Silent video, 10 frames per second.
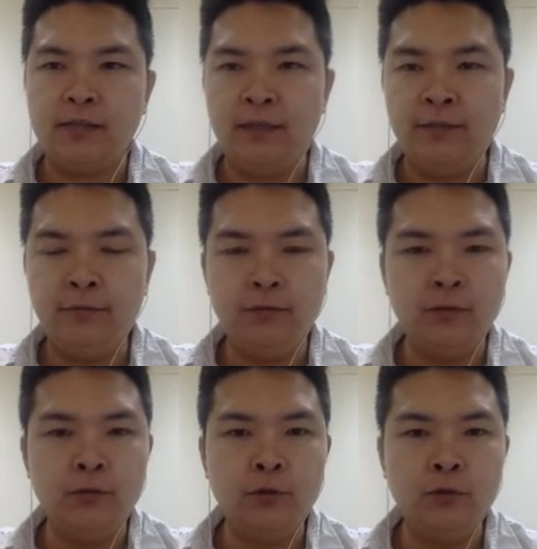If you don't
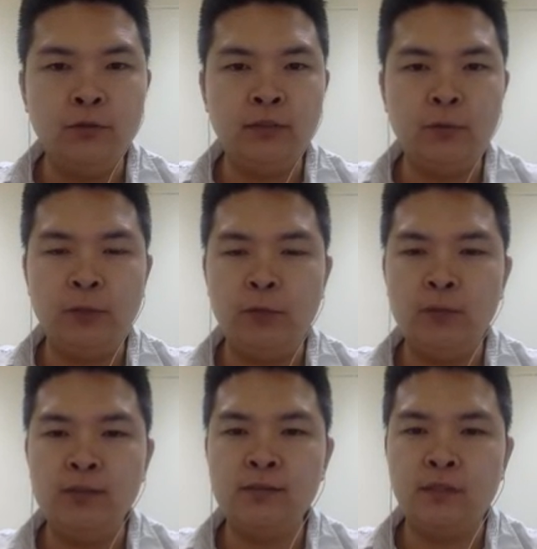know, the green
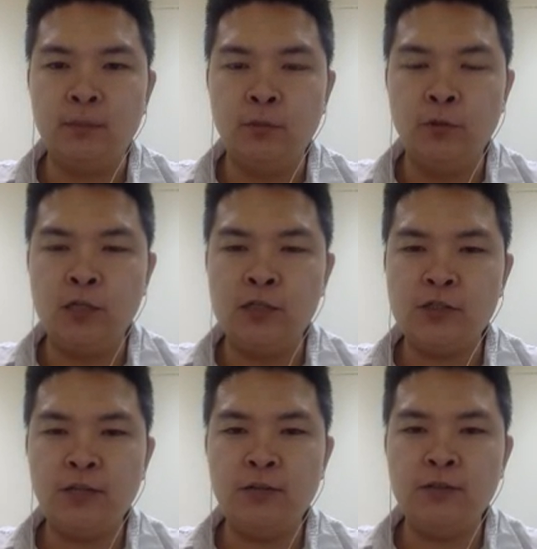ones are bullish
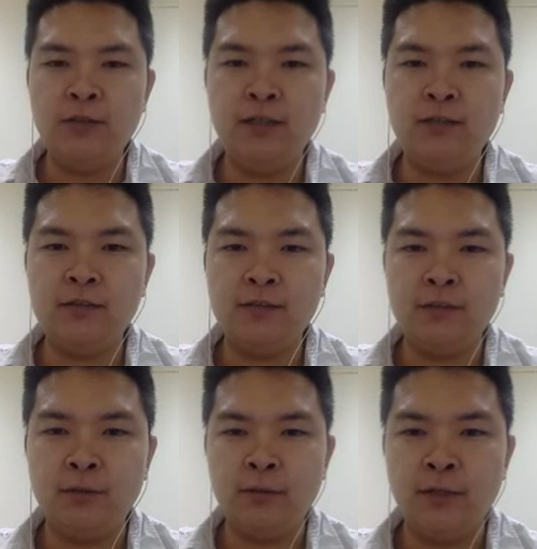candlesticks,
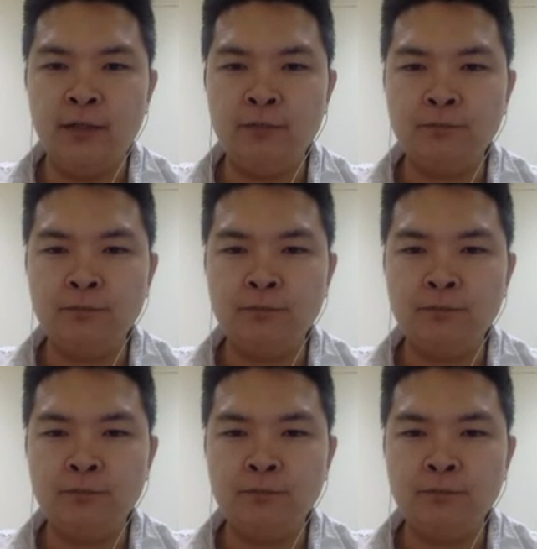okay?